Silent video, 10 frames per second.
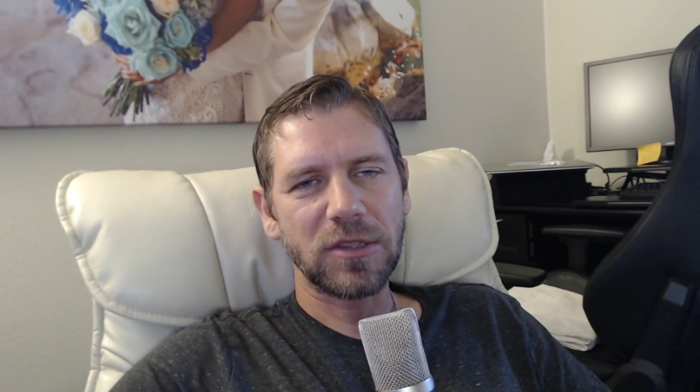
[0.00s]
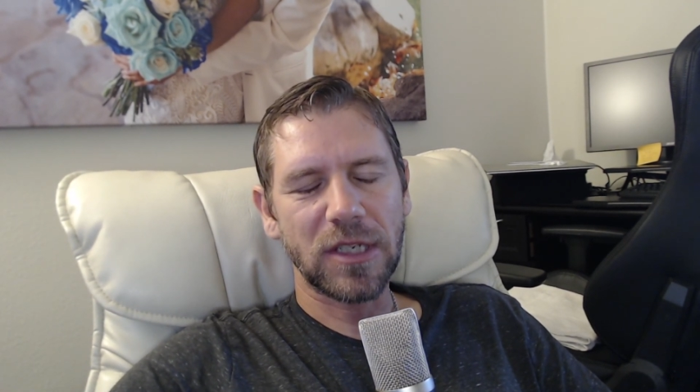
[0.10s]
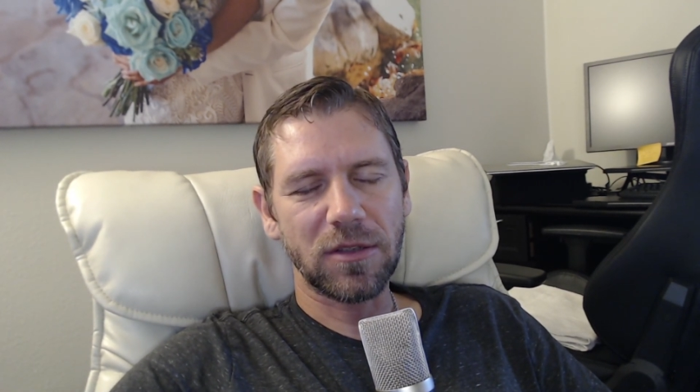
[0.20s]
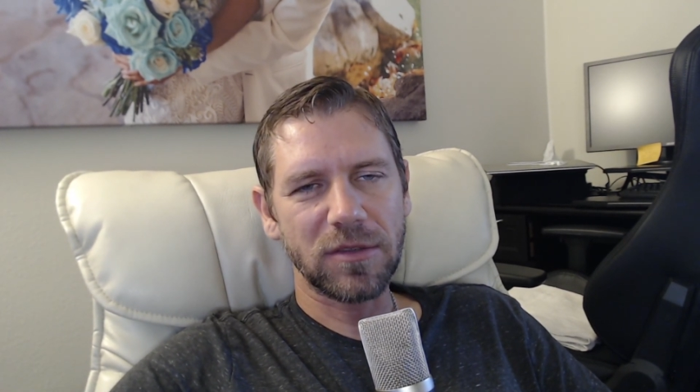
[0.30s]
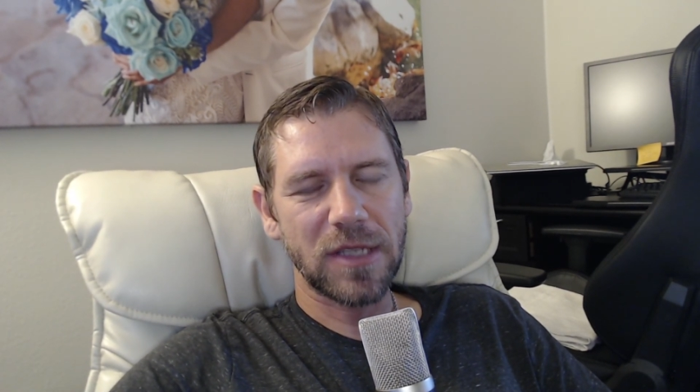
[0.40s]

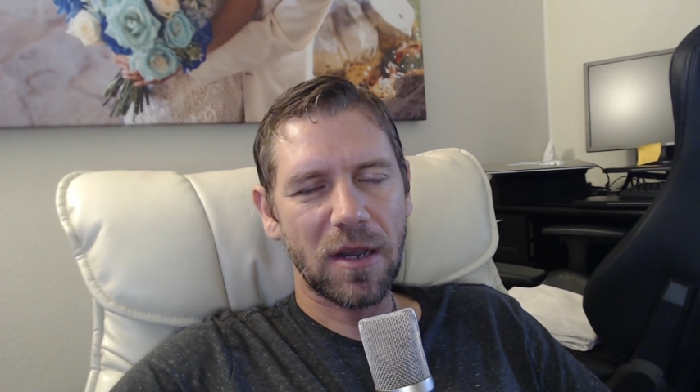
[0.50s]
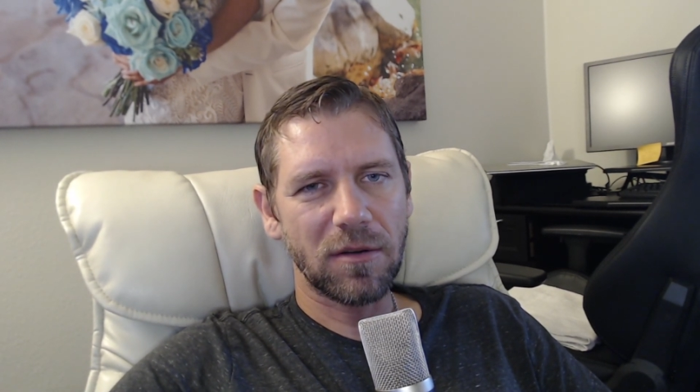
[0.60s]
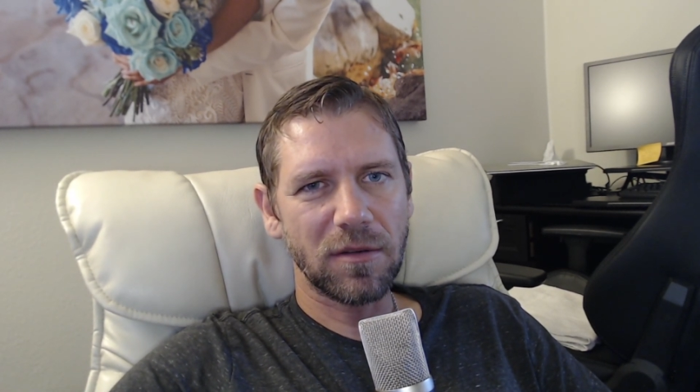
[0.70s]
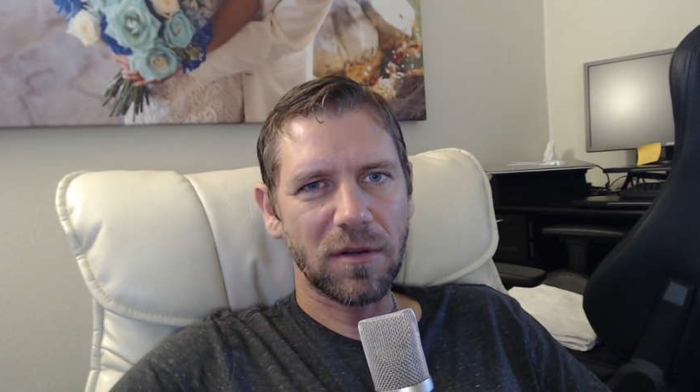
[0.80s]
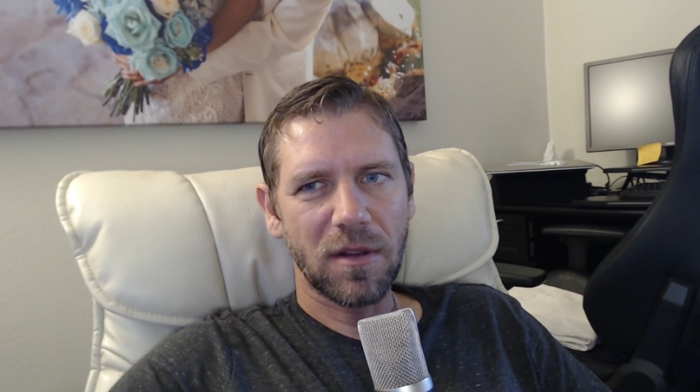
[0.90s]
check those
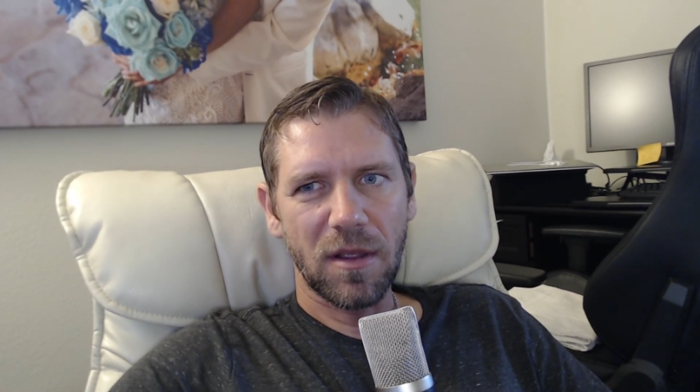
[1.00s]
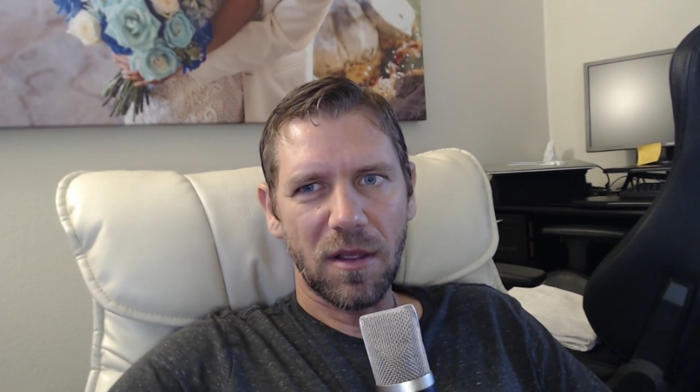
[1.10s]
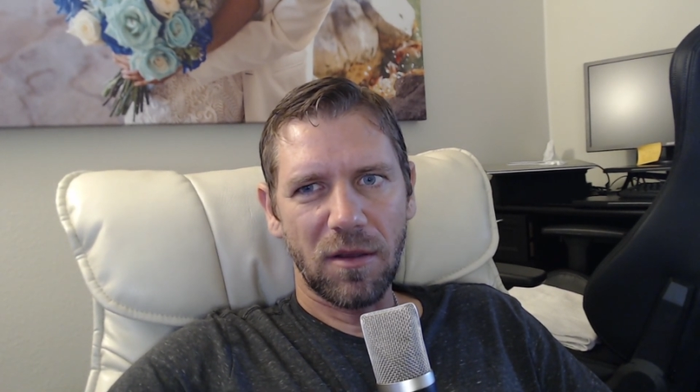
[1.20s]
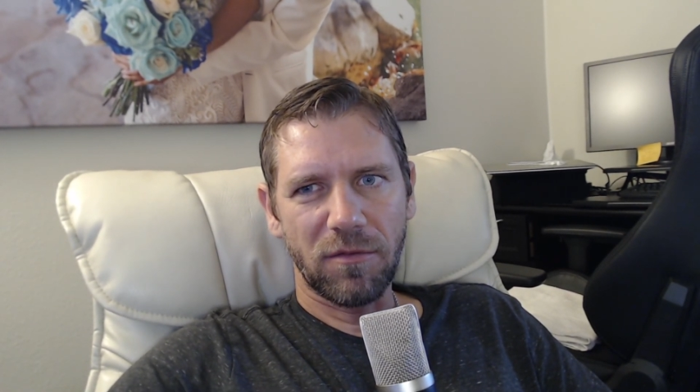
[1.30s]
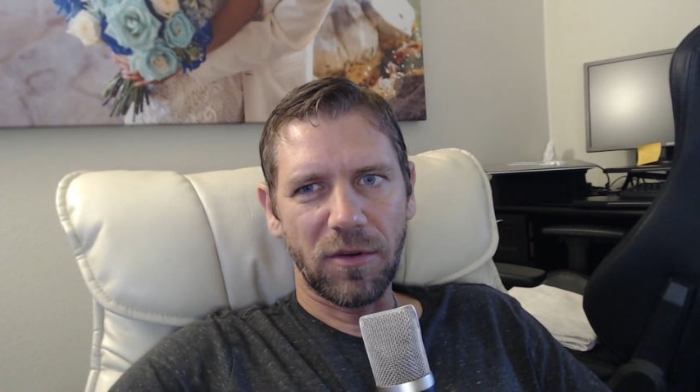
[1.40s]
out,
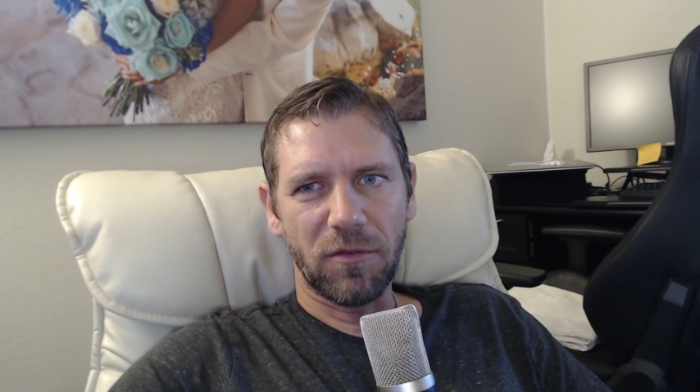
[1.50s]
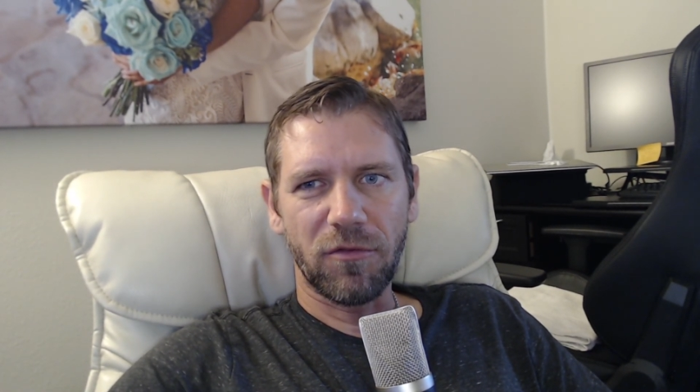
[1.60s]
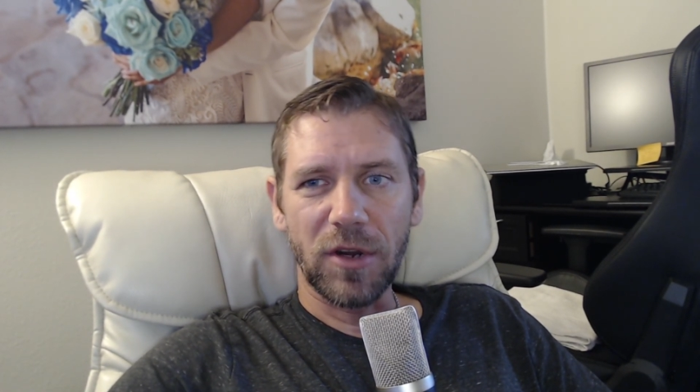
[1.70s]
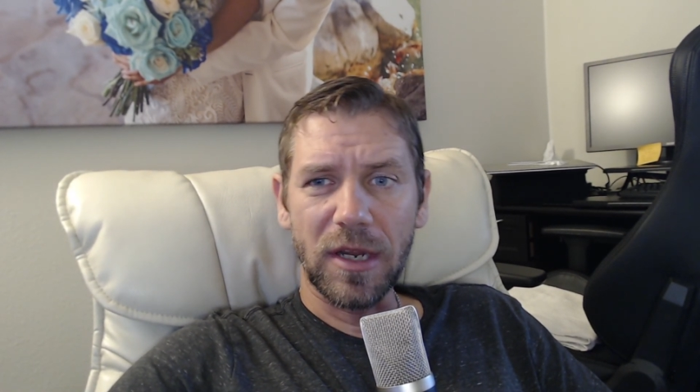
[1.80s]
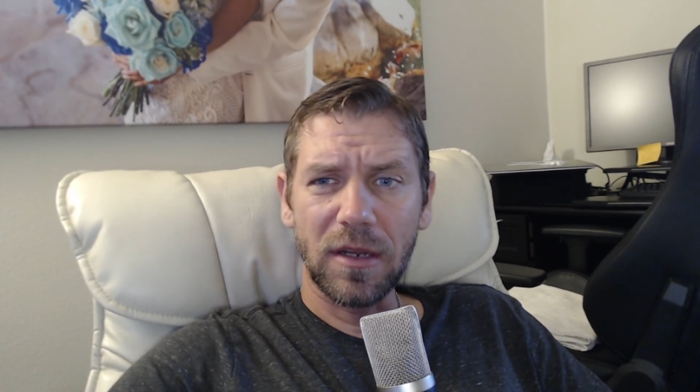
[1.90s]
feel
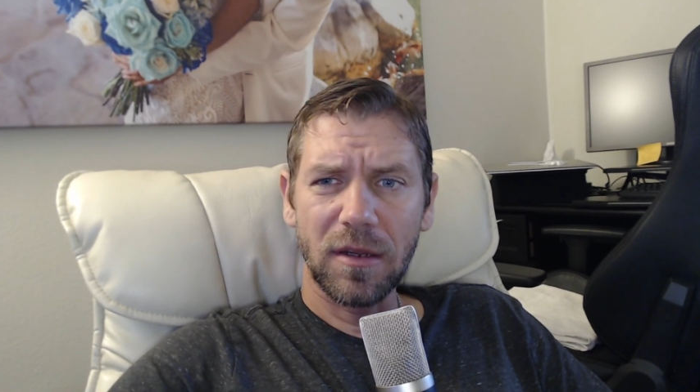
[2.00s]
free.